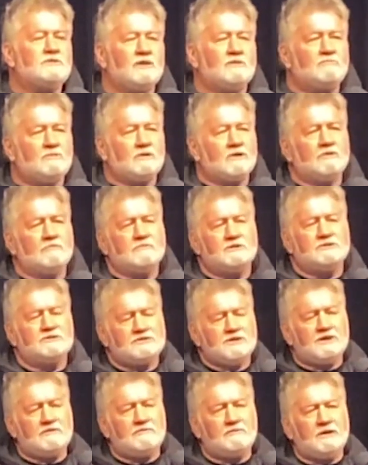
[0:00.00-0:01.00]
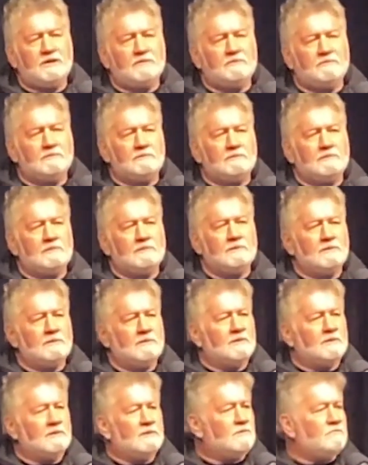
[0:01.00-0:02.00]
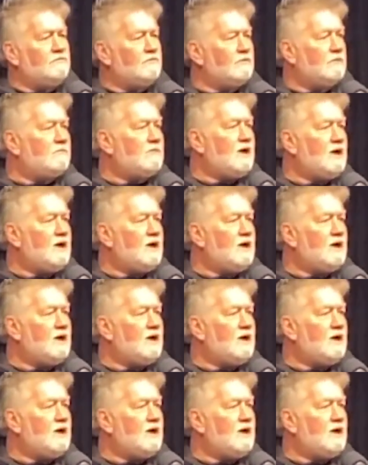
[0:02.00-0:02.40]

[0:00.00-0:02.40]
that we are receiving from